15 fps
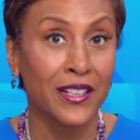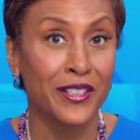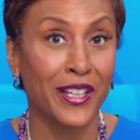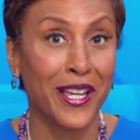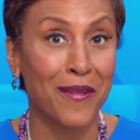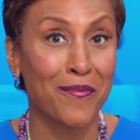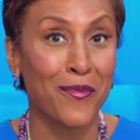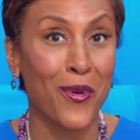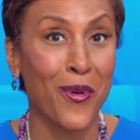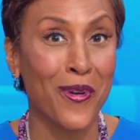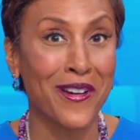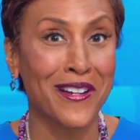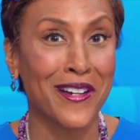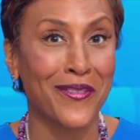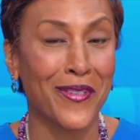to get
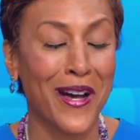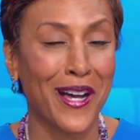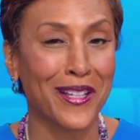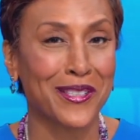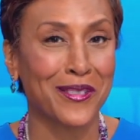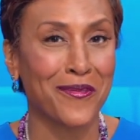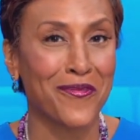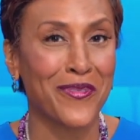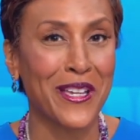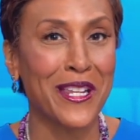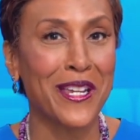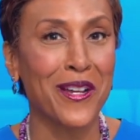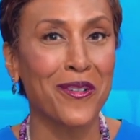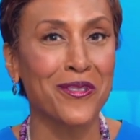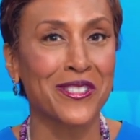more of awesome
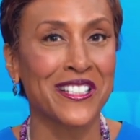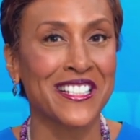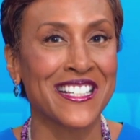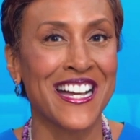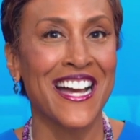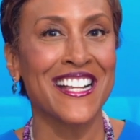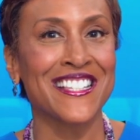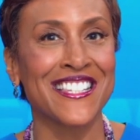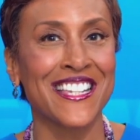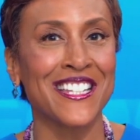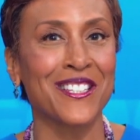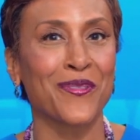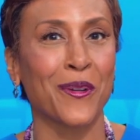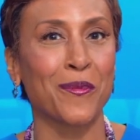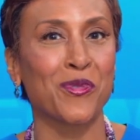videos and
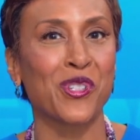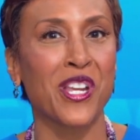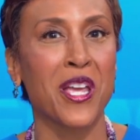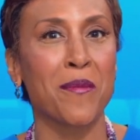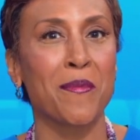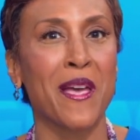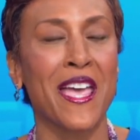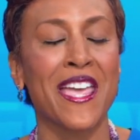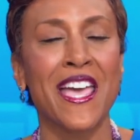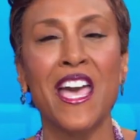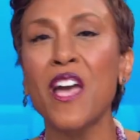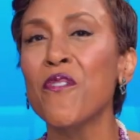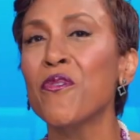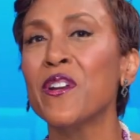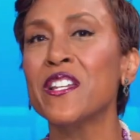content from GMA
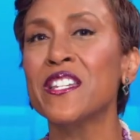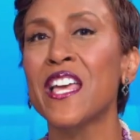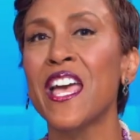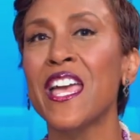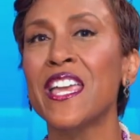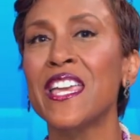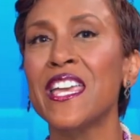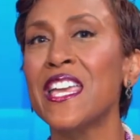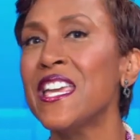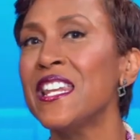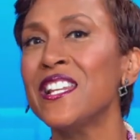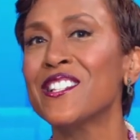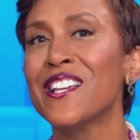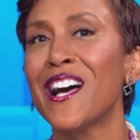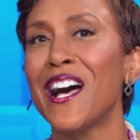every day,
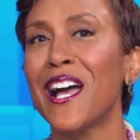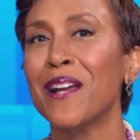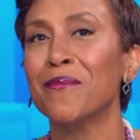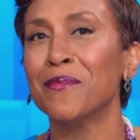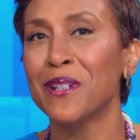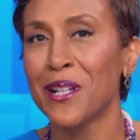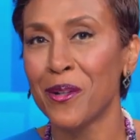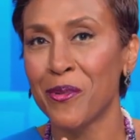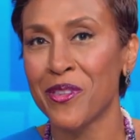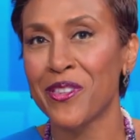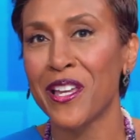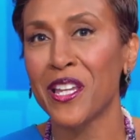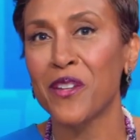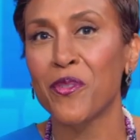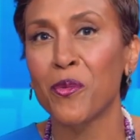anytime. We
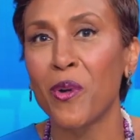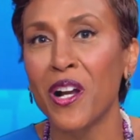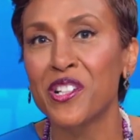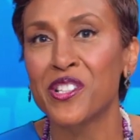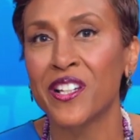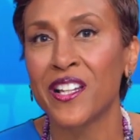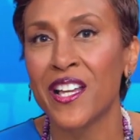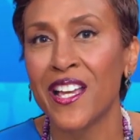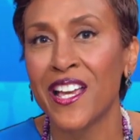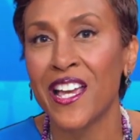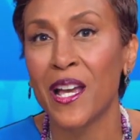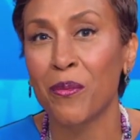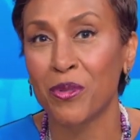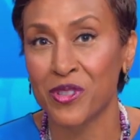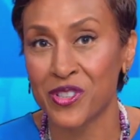thank you for watching,
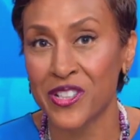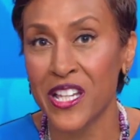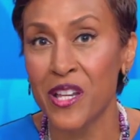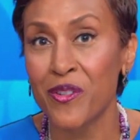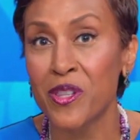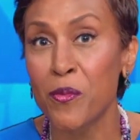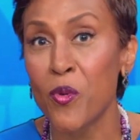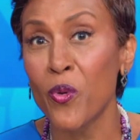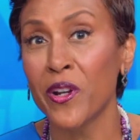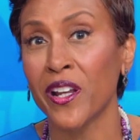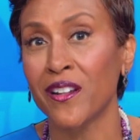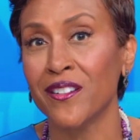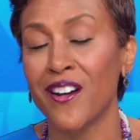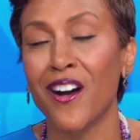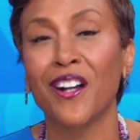and we'll see you in the morning
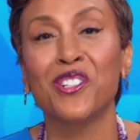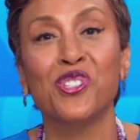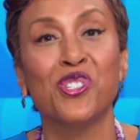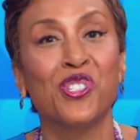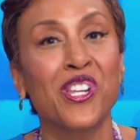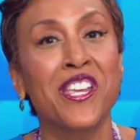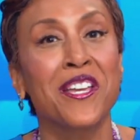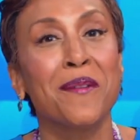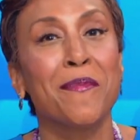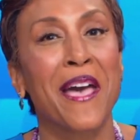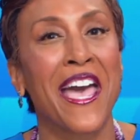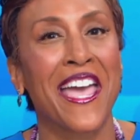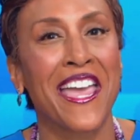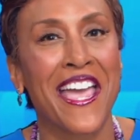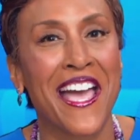on
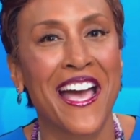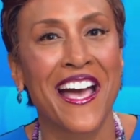GMA.